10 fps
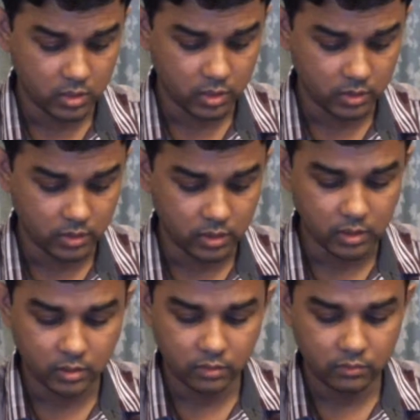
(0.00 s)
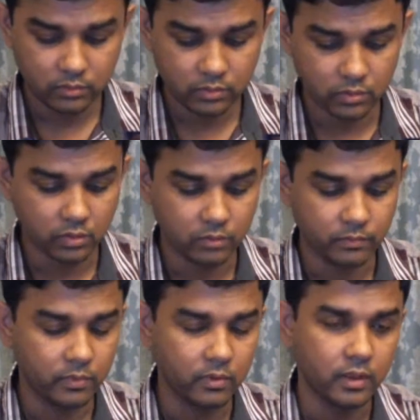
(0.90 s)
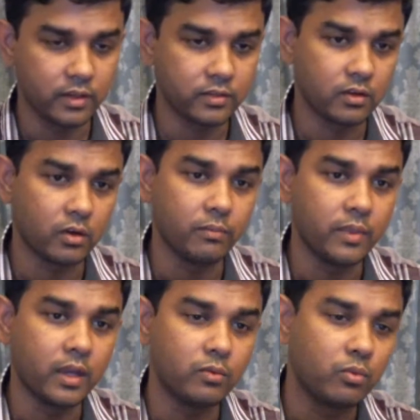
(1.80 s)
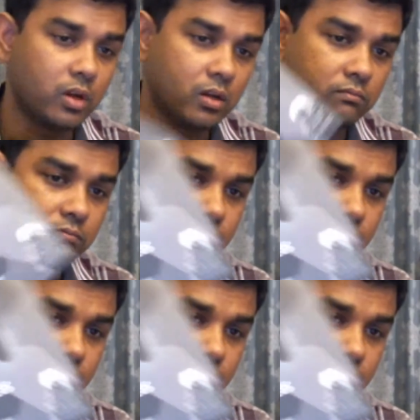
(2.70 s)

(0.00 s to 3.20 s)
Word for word: other color. So instead of that one,